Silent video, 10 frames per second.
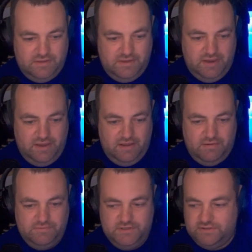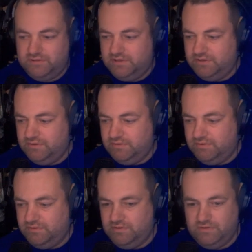yeah, I'm just gonna
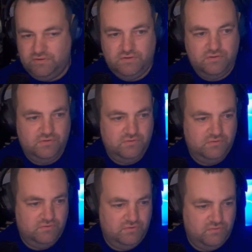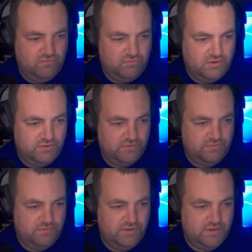run
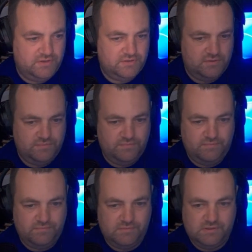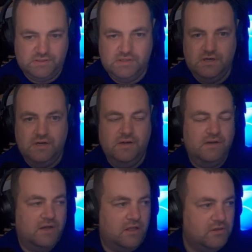through this
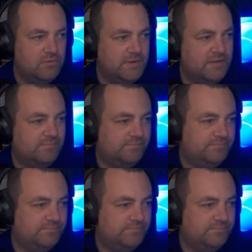a little bit